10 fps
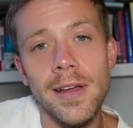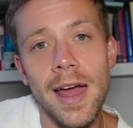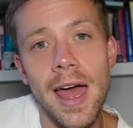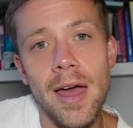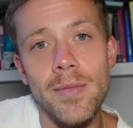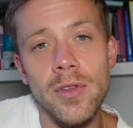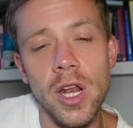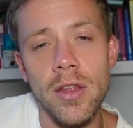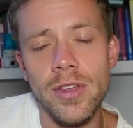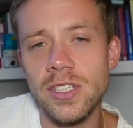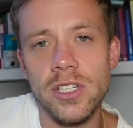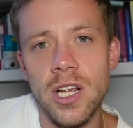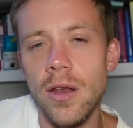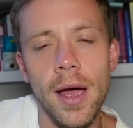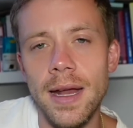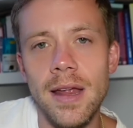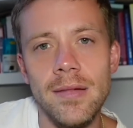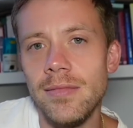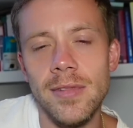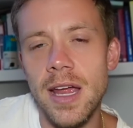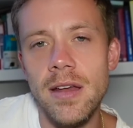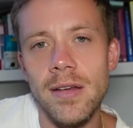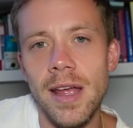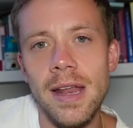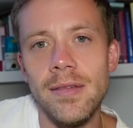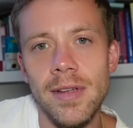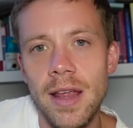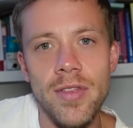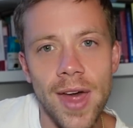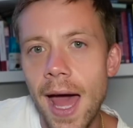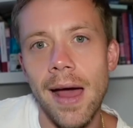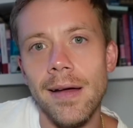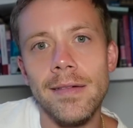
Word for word: Um, you know, there's a decline in in in in that